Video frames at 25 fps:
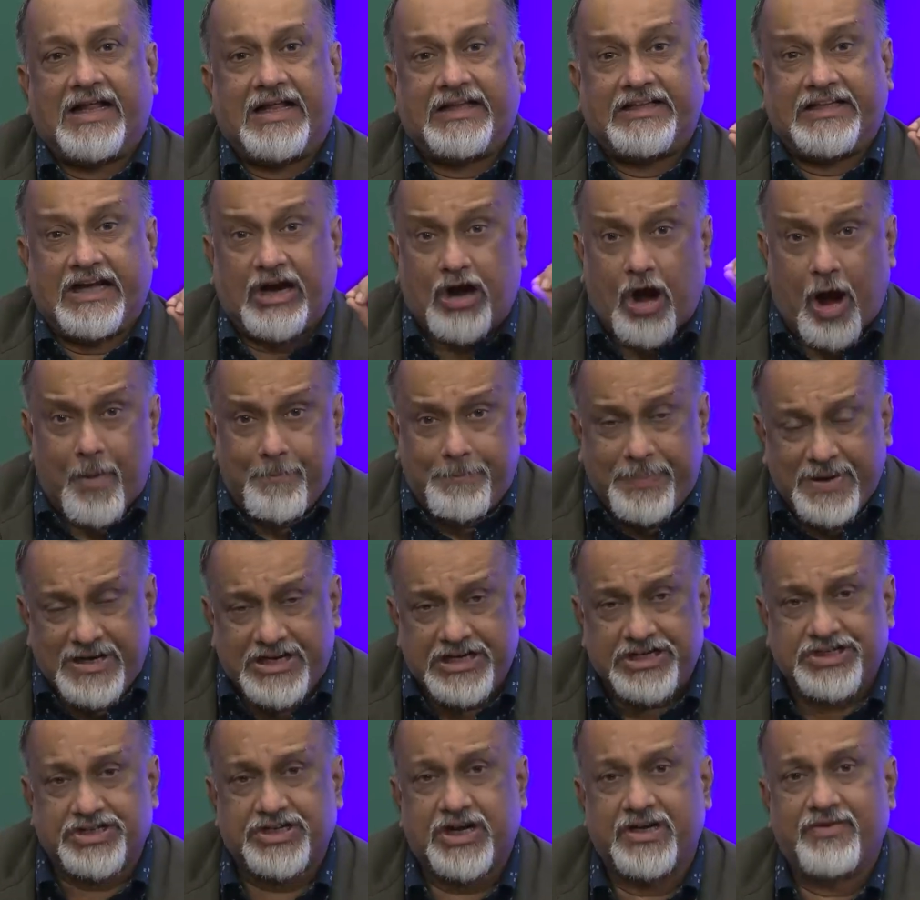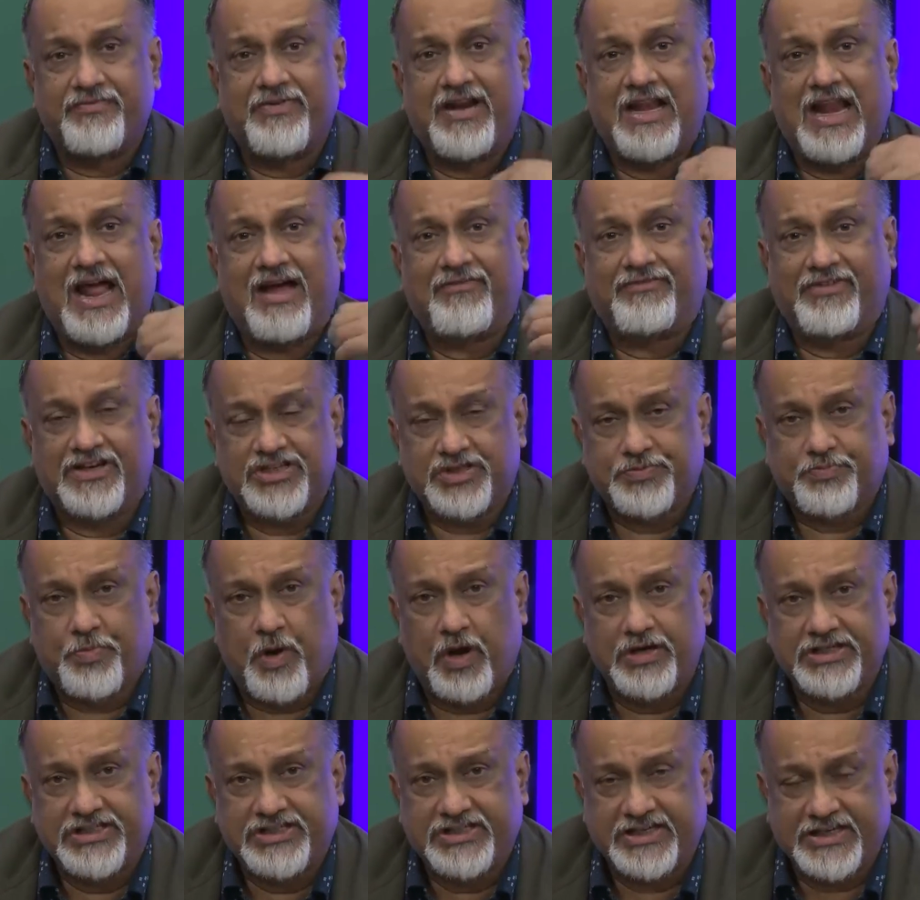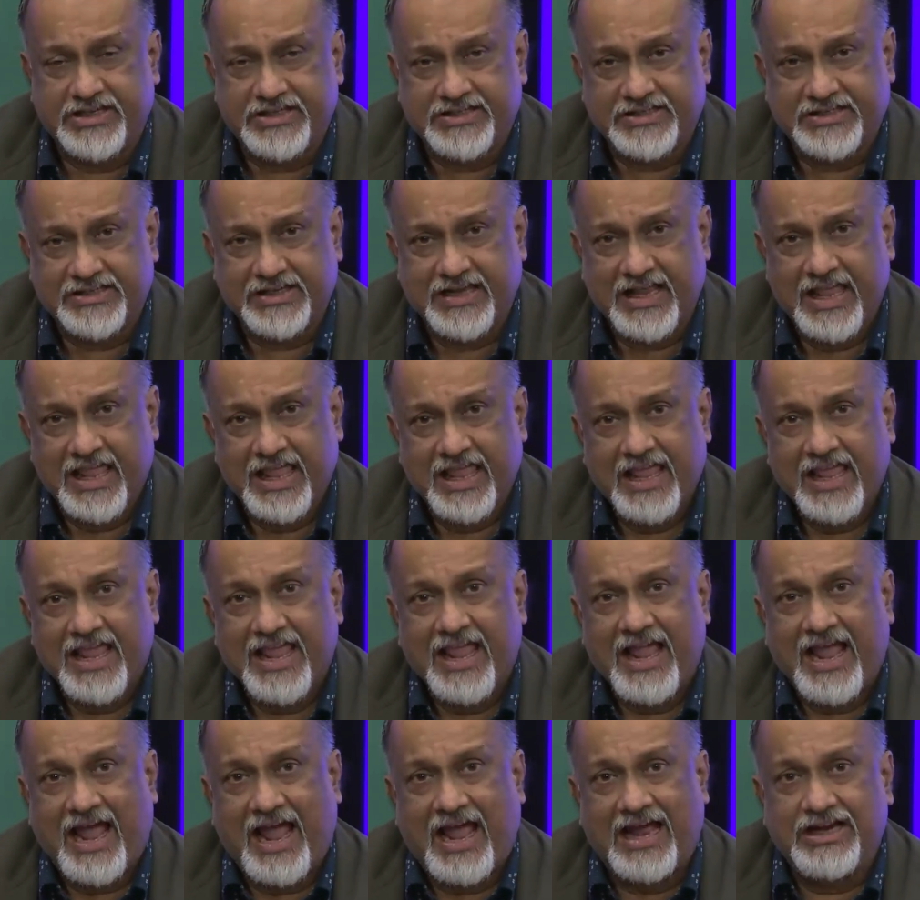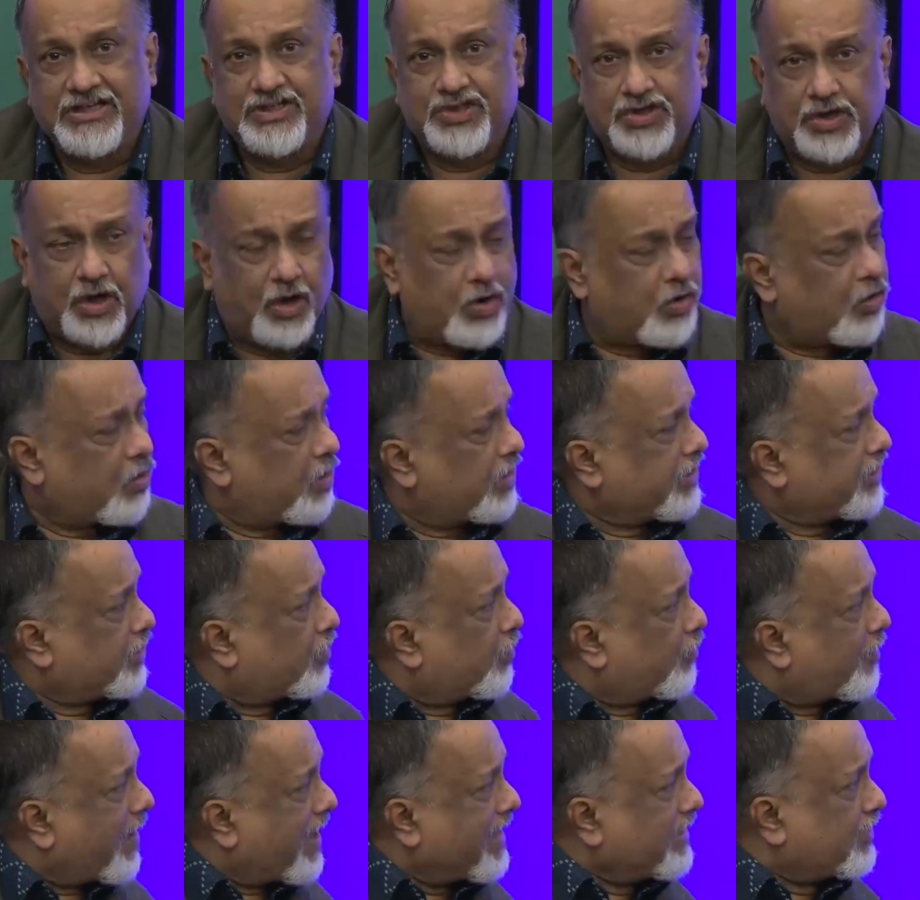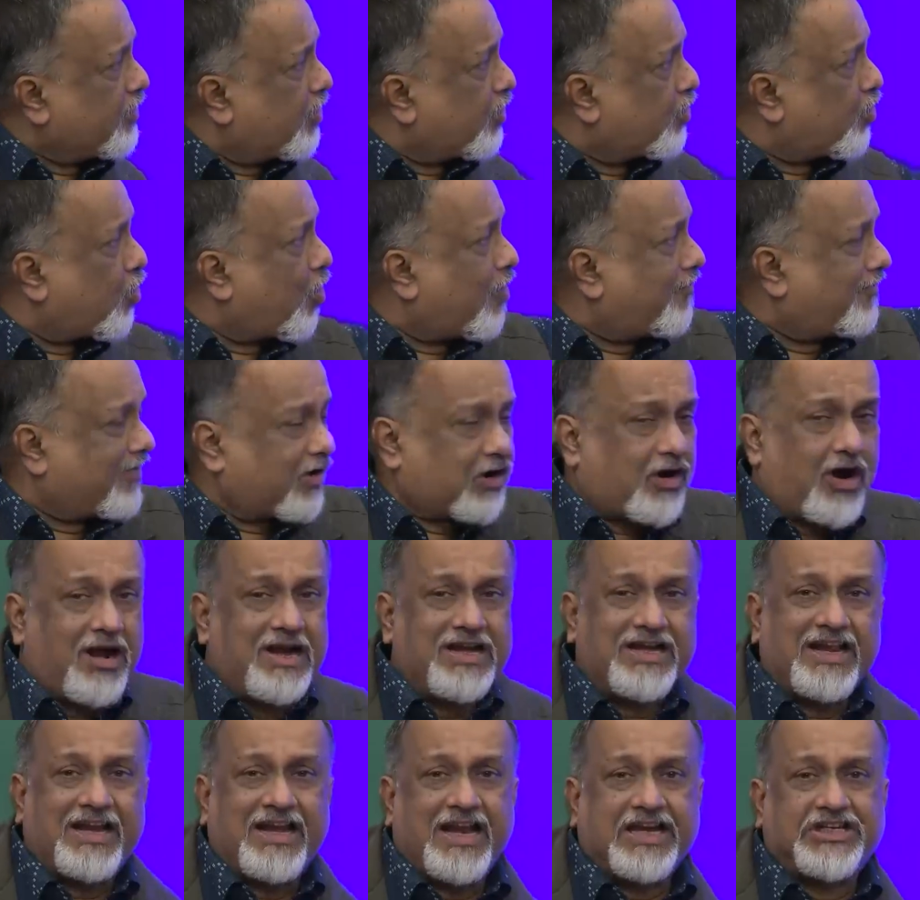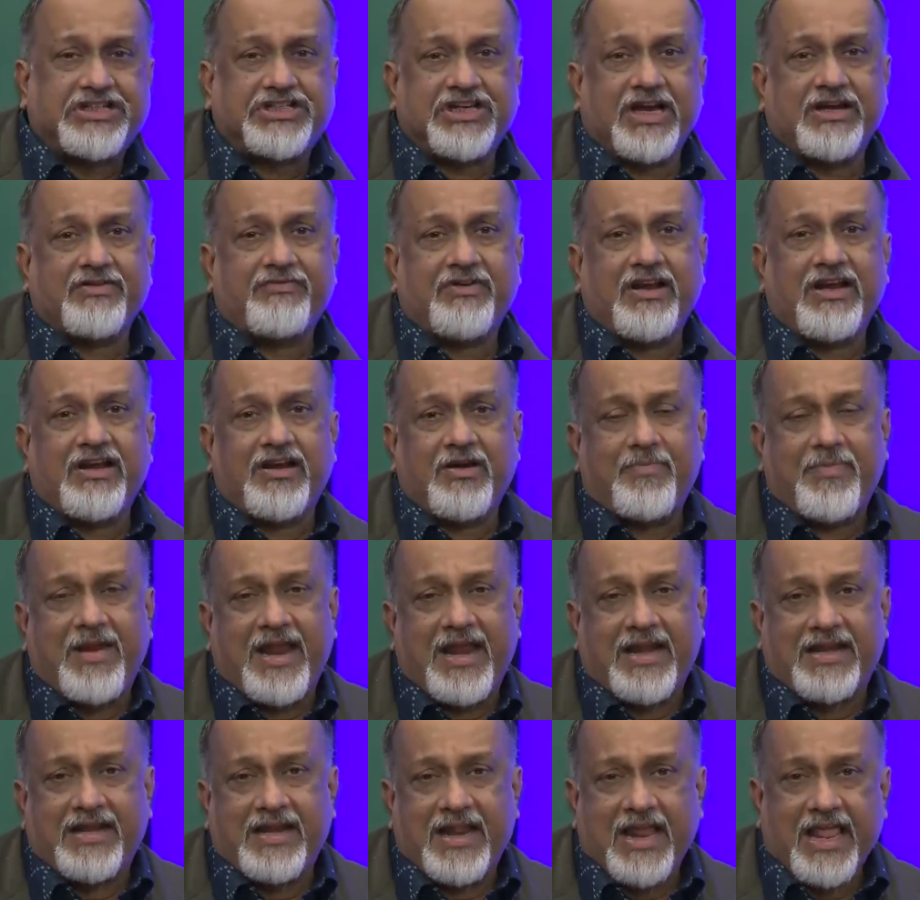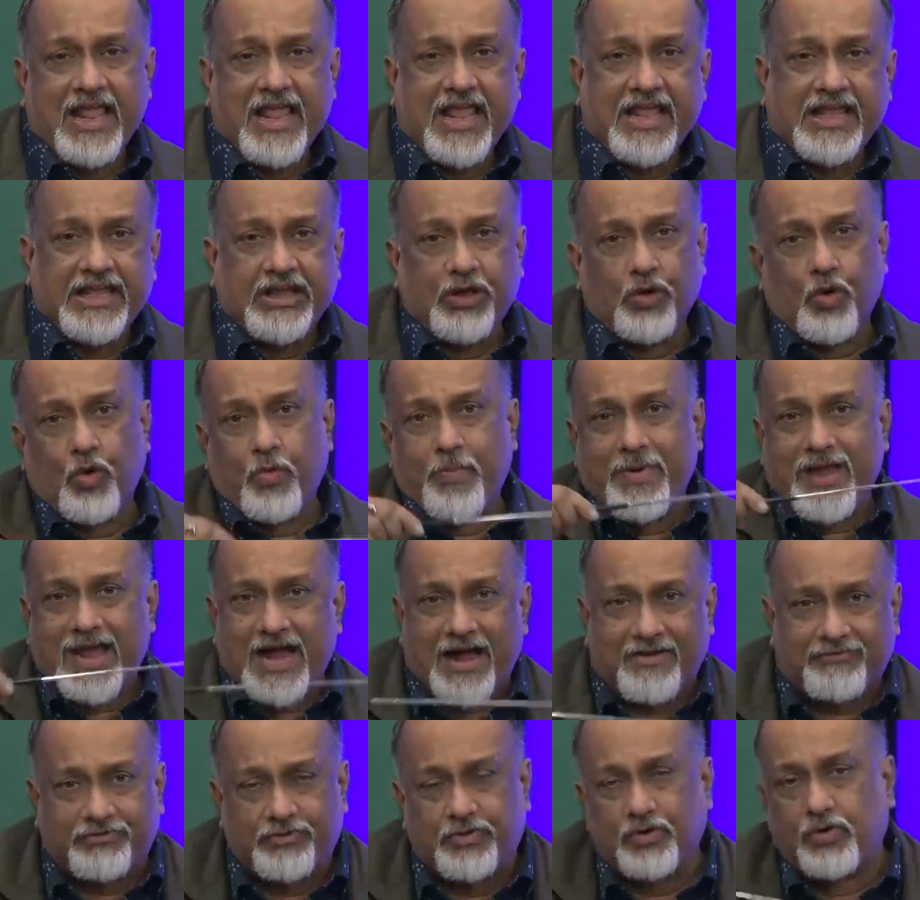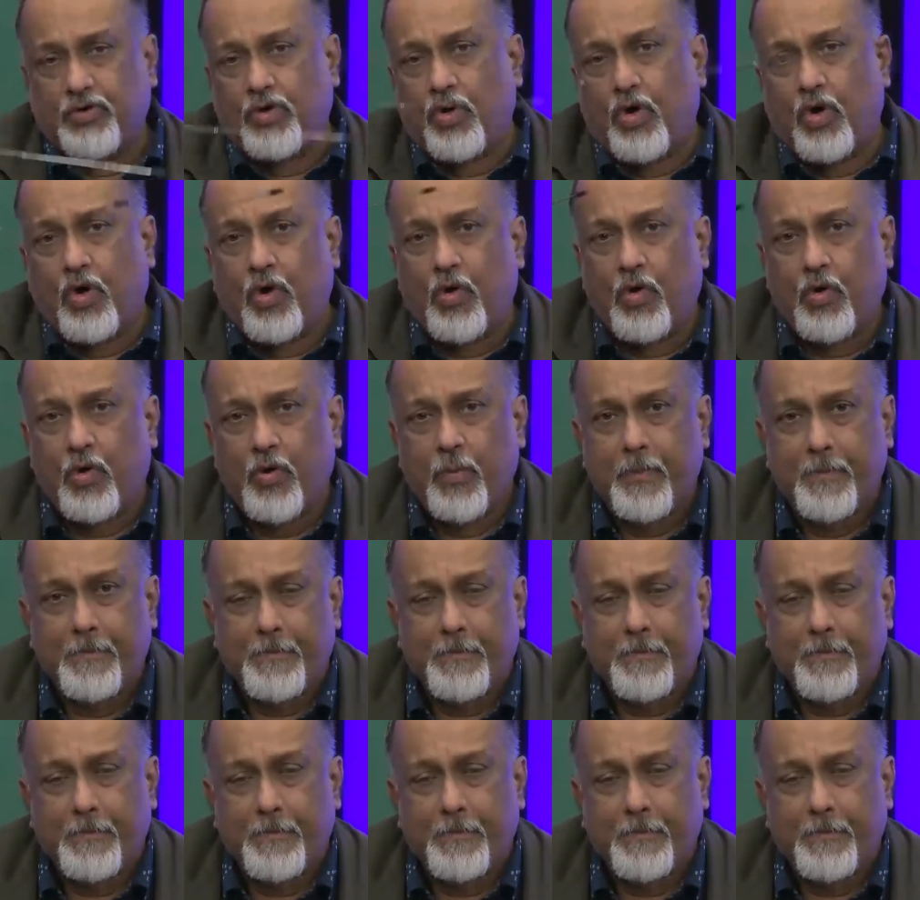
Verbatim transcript: The competition will have responses, and so while your overall direction will remain, you may have to go